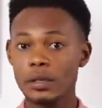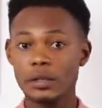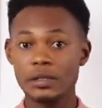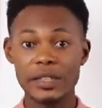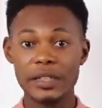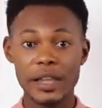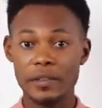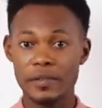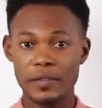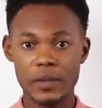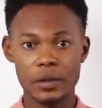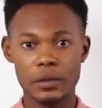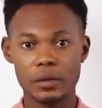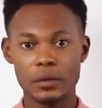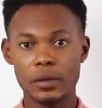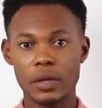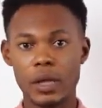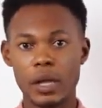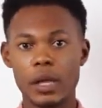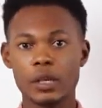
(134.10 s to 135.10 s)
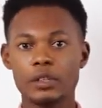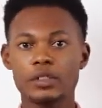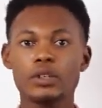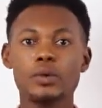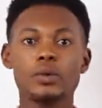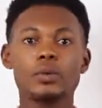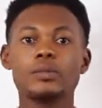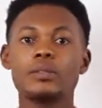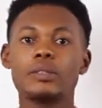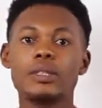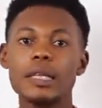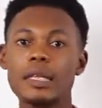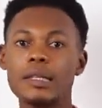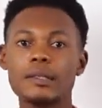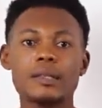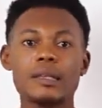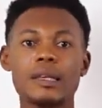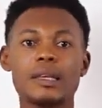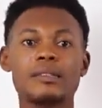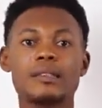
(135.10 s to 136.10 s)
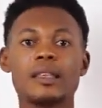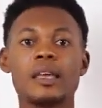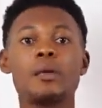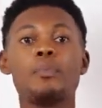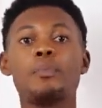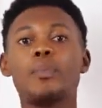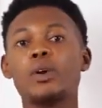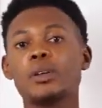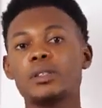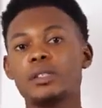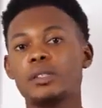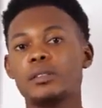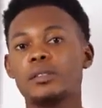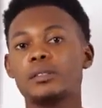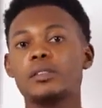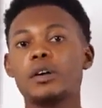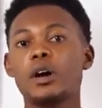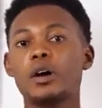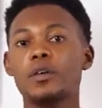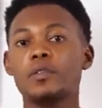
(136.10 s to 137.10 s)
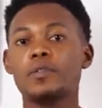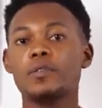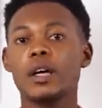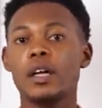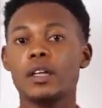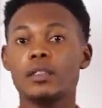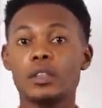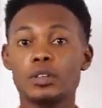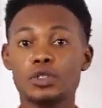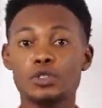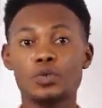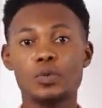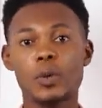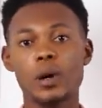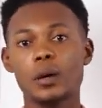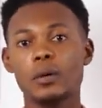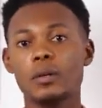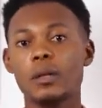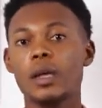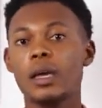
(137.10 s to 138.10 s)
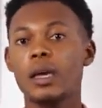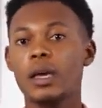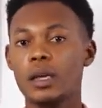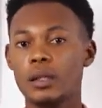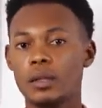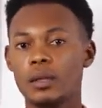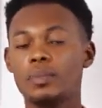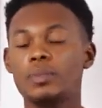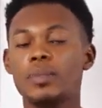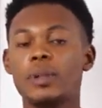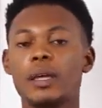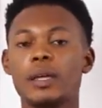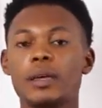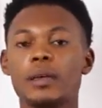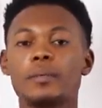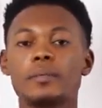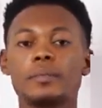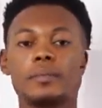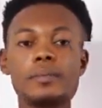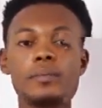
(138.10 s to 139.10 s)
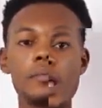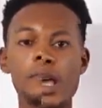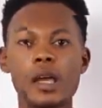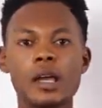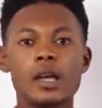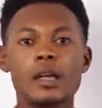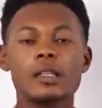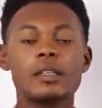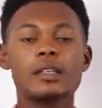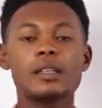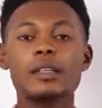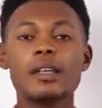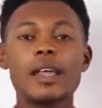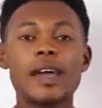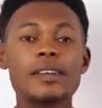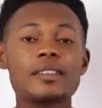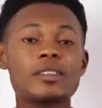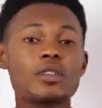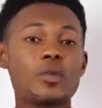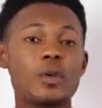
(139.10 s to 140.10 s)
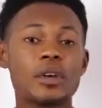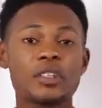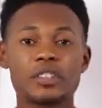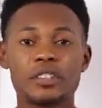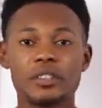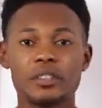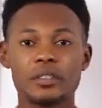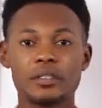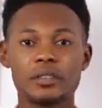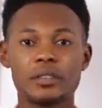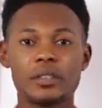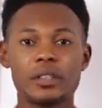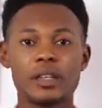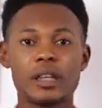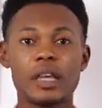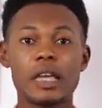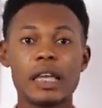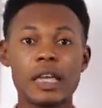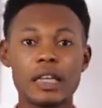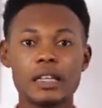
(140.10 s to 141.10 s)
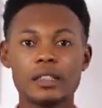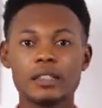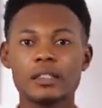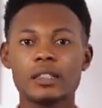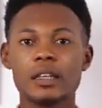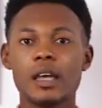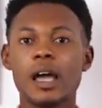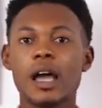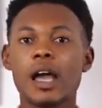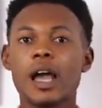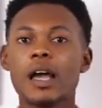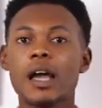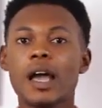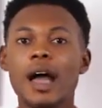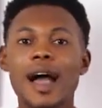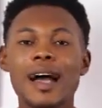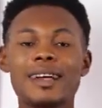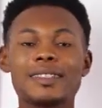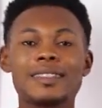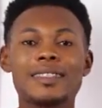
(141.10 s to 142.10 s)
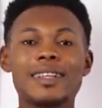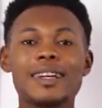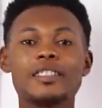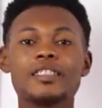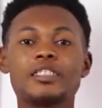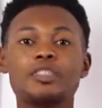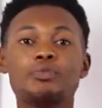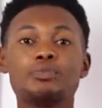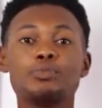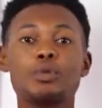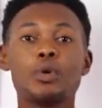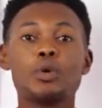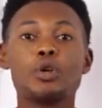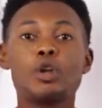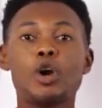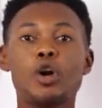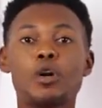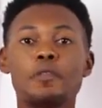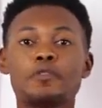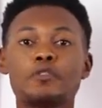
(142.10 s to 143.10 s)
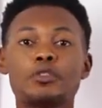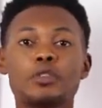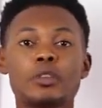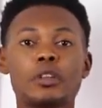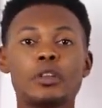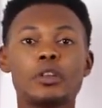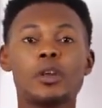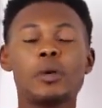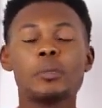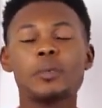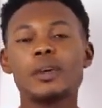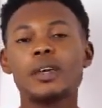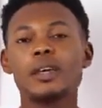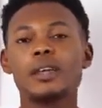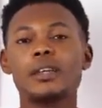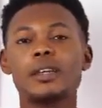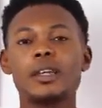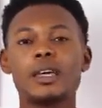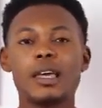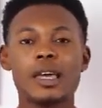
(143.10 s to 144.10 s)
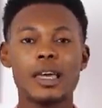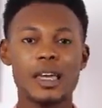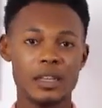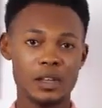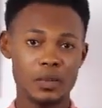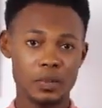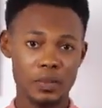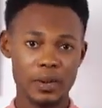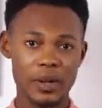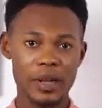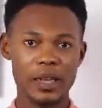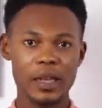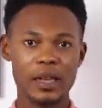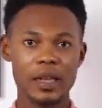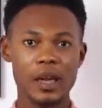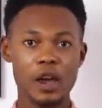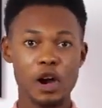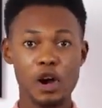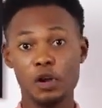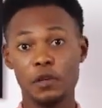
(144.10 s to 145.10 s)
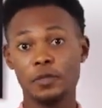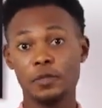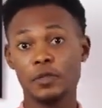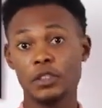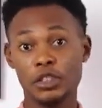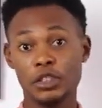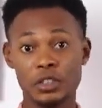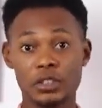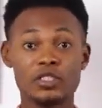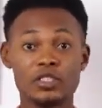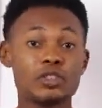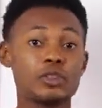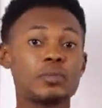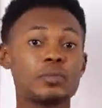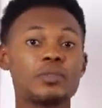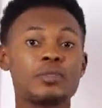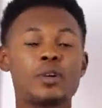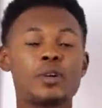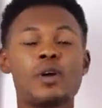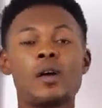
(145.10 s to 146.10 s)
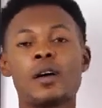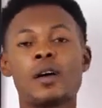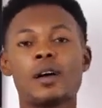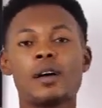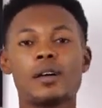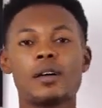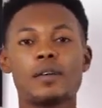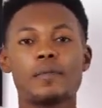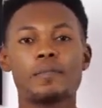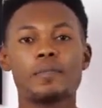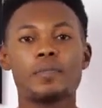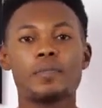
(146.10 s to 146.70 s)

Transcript: Neville. So this is the importance of the jewel in the play. The next question is, assess the role of Tony Lumpkin in the play of She Stoops to Conquer.